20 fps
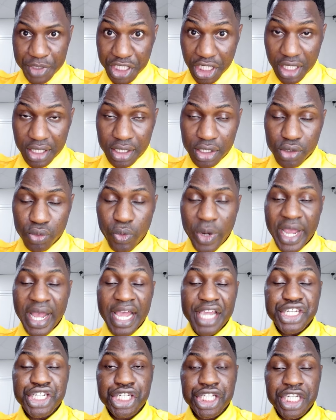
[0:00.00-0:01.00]
channel
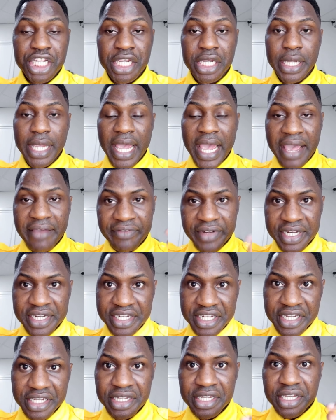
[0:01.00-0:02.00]
where I share
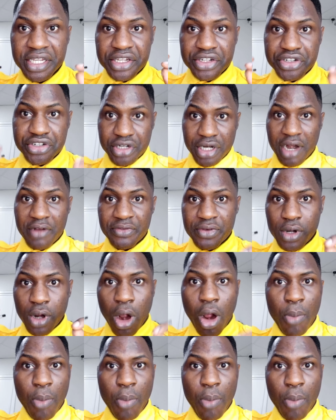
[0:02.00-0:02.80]
everything travel